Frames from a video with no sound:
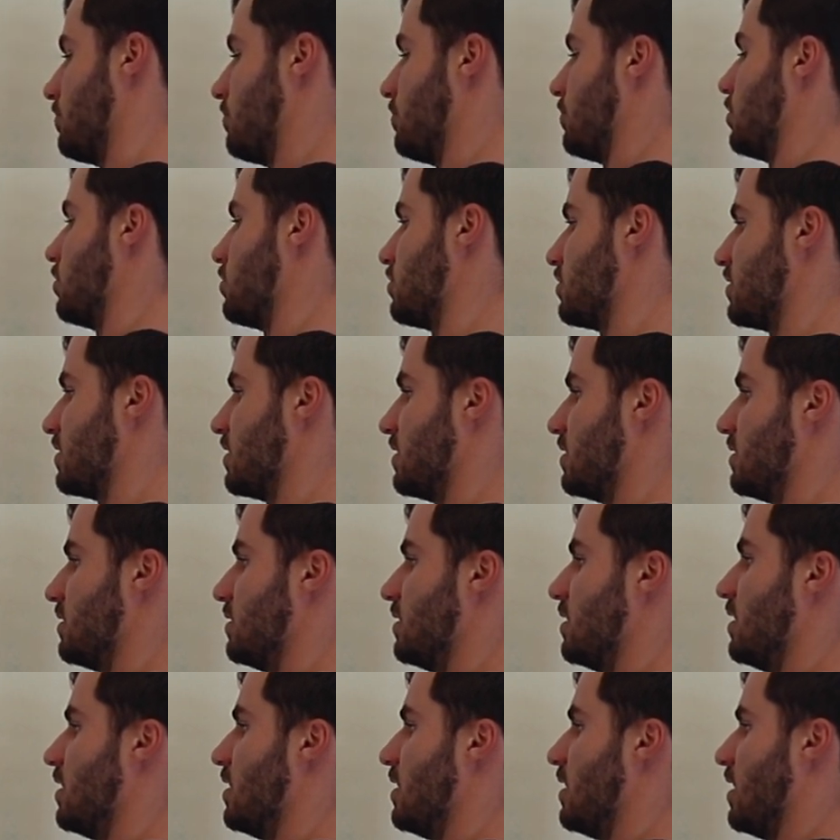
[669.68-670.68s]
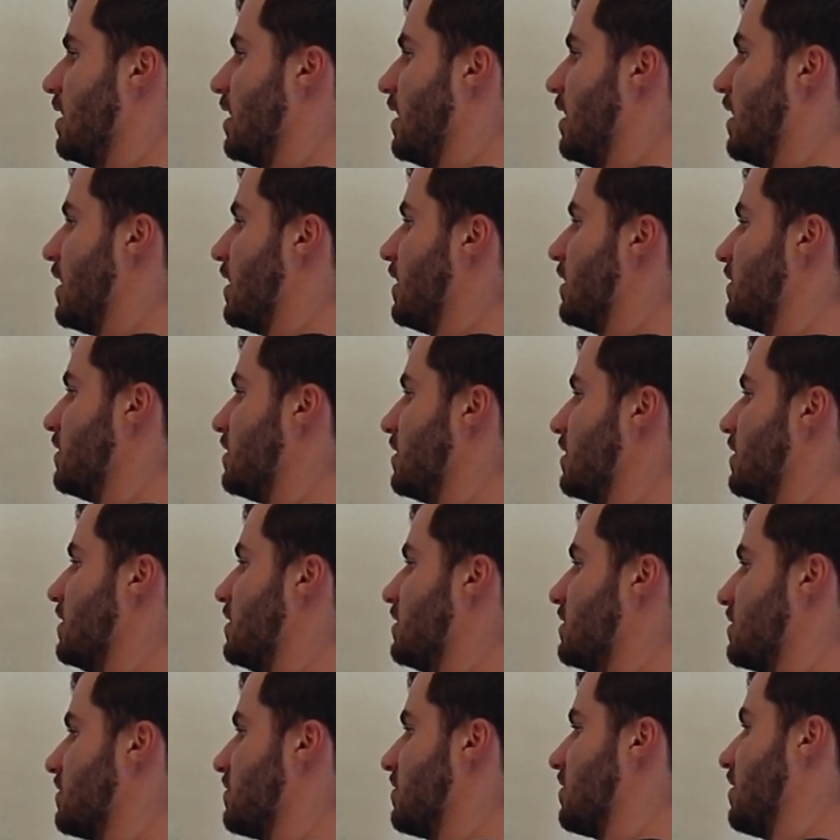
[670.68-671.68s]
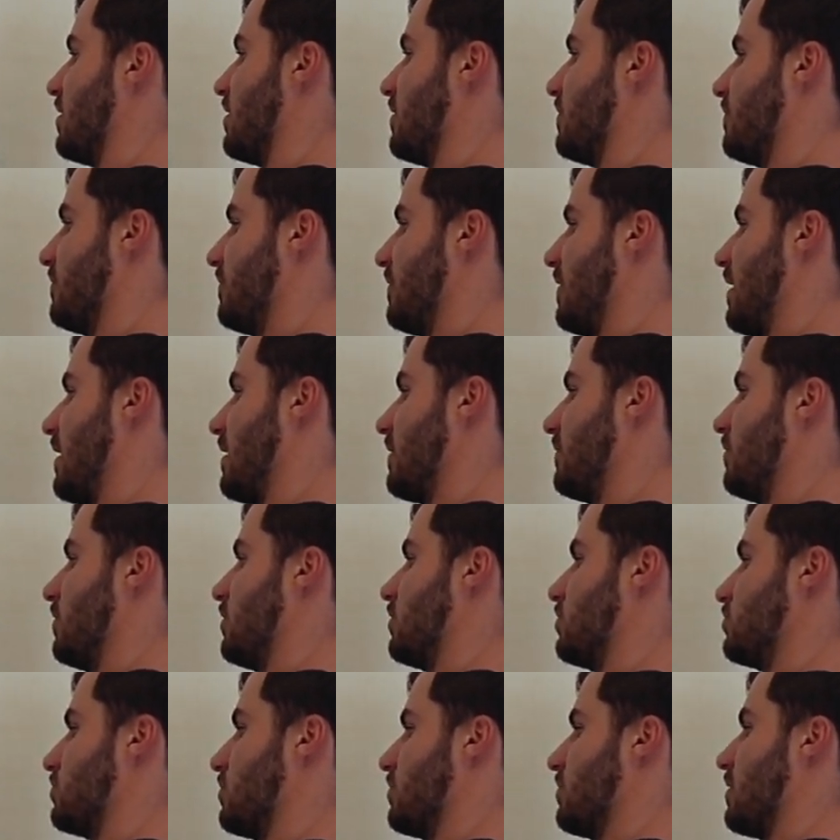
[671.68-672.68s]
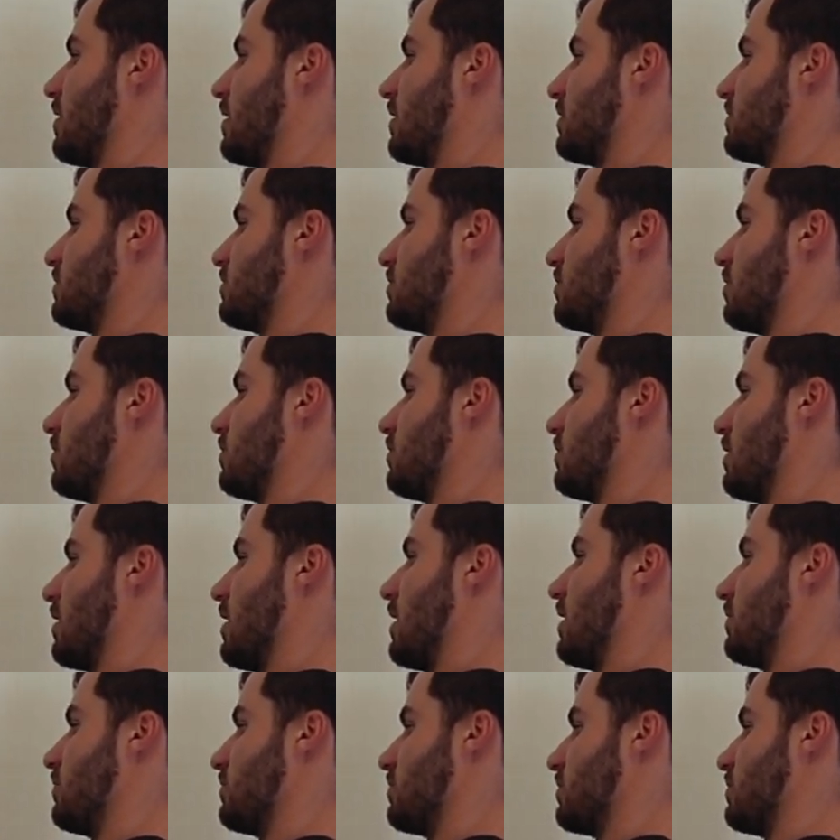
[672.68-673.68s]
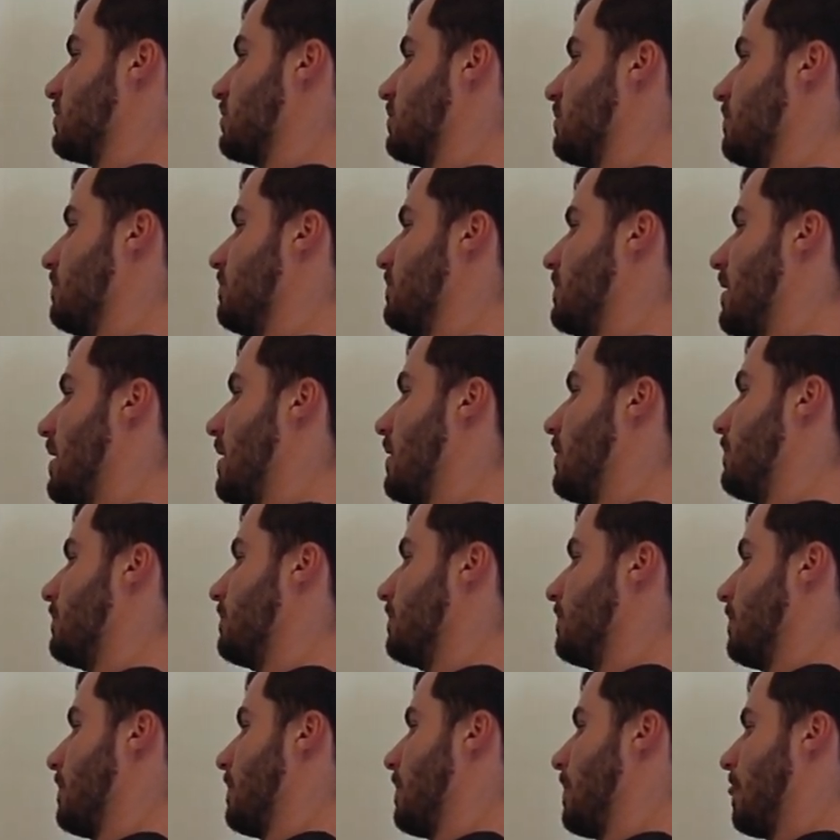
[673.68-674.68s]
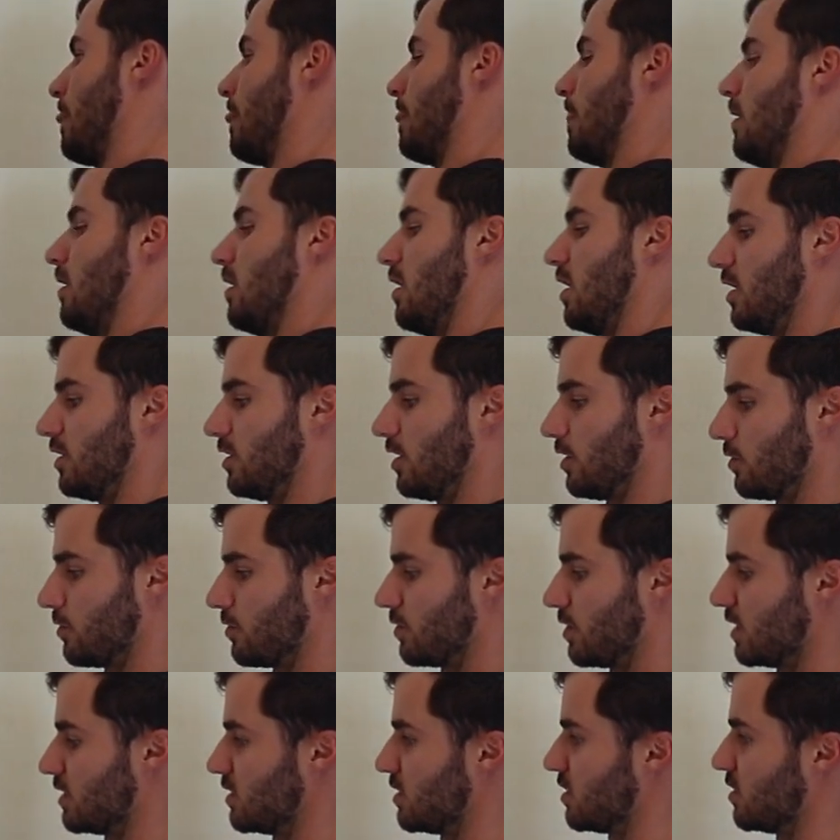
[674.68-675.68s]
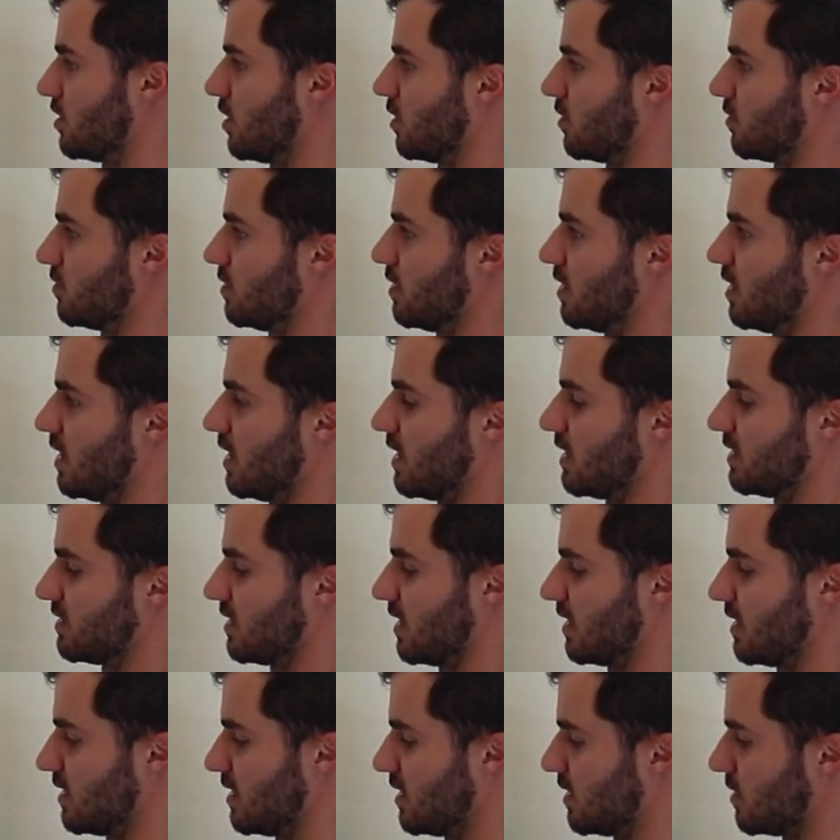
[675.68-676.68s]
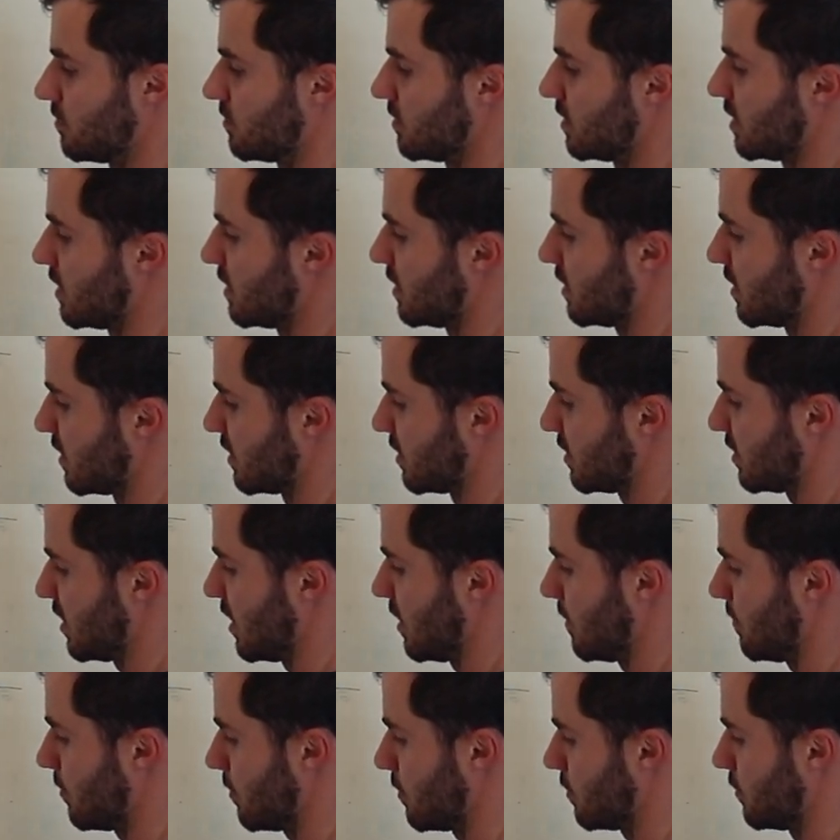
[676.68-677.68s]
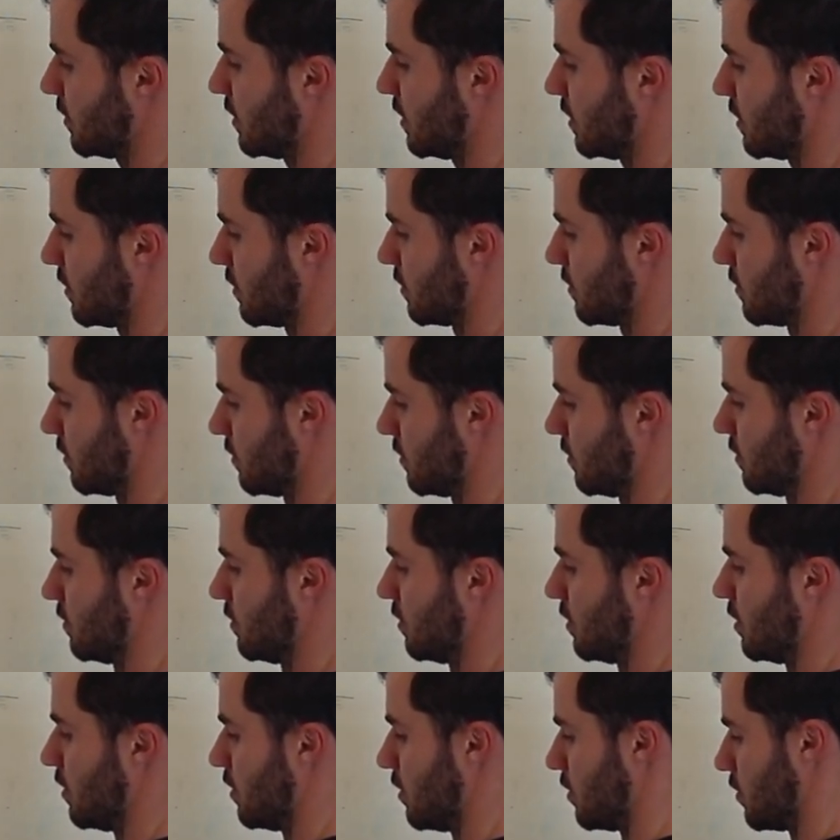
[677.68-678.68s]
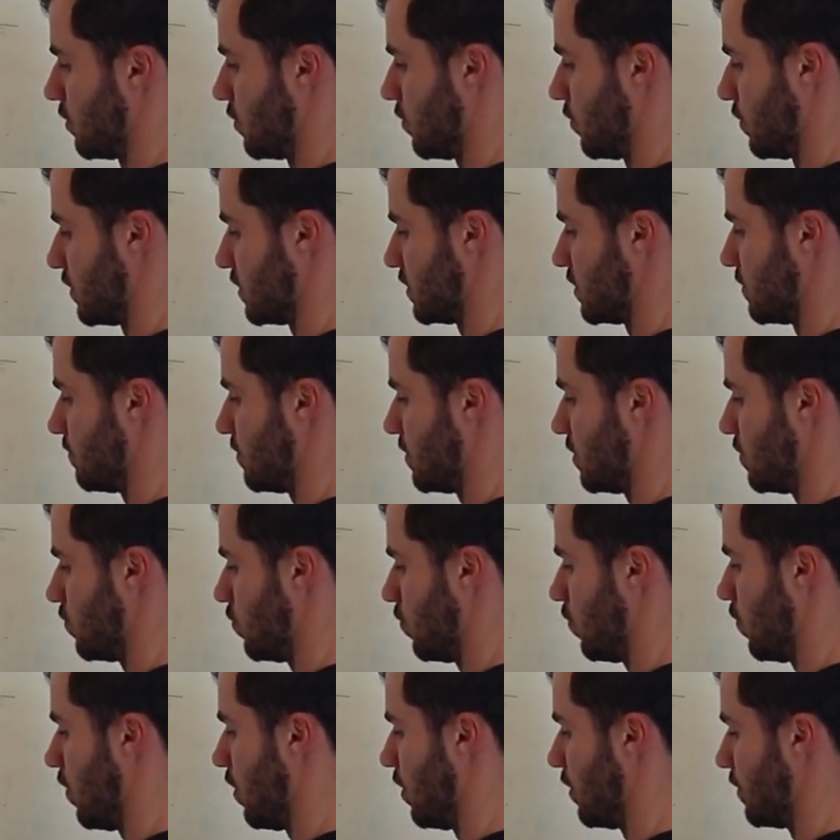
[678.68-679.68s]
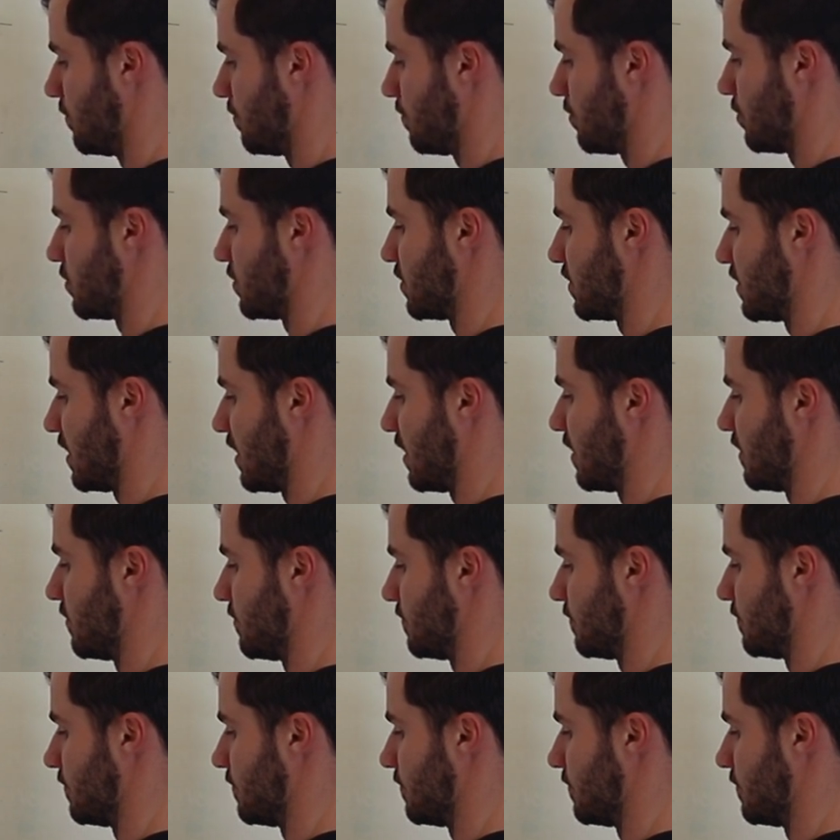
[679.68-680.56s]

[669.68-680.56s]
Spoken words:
person, and it is a $500,000 house. Now, another thing to note is that EMD is typically going to be 1%